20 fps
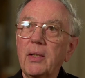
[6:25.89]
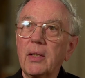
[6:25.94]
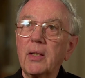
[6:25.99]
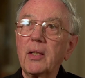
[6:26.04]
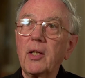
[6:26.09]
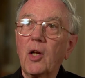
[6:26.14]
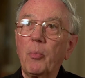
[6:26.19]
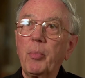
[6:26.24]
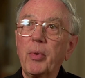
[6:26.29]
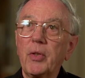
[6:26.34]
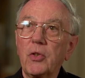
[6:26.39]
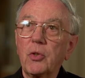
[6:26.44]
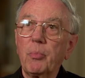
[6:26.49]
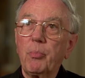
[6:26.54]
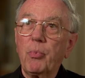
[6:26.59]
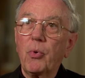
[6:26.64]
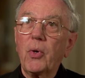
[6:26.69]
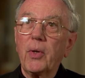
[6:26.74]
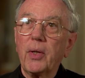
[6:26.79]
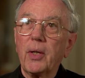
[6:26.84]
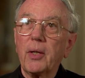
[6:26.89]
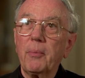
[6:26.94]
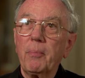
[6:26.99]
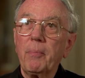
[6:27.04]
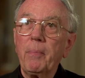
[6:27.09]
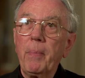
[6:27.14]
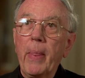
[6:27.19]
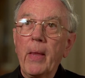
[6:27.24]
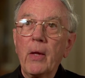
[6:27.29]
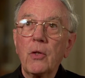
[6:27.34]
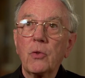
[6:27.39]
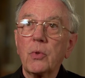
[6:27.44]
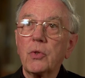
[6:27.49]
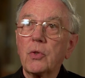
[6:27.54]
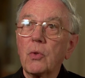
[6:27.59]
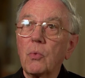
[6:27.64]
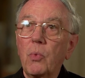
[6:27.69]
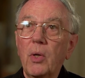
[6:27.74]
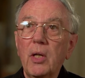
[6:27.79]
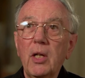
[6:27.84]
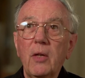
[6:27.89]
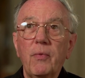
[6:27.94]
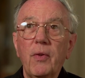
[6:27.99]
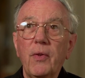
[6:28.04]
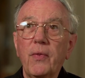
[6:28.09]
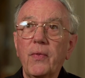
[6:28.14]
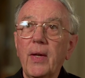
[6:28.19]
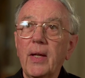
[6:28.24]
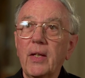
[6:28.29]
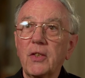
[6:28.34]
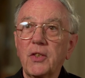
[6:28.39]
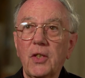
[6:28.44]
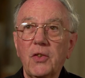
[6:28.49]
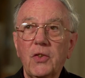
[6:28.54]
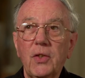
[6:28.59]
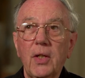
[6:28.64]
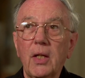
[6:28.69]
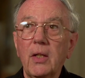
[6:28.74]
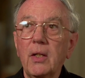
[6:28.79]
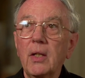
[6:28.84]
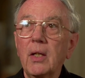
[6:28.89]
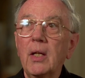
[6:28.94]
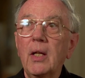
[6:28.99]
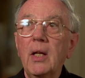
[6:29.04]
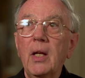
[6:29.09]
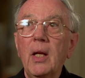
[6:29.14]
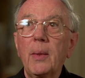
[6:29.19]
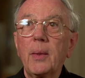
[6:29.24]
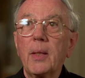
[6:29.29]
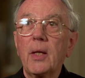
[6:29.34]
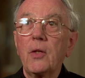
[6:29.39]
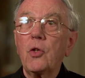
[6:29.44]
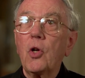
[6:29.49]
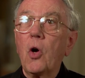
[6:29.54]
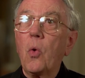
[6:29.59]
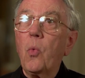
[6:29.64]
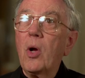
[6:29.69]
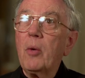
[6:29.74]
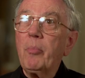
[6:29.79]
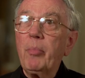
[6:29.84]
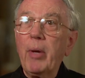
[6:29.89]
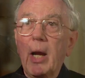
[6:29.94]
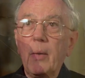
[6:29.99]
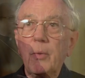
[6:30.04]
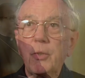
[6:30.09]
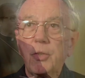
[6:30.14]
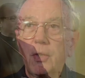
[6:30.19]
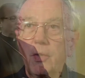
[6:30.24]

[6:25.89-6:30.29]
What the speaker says: it and helping support it. So it's a wonderful thing, as I said, that no one parish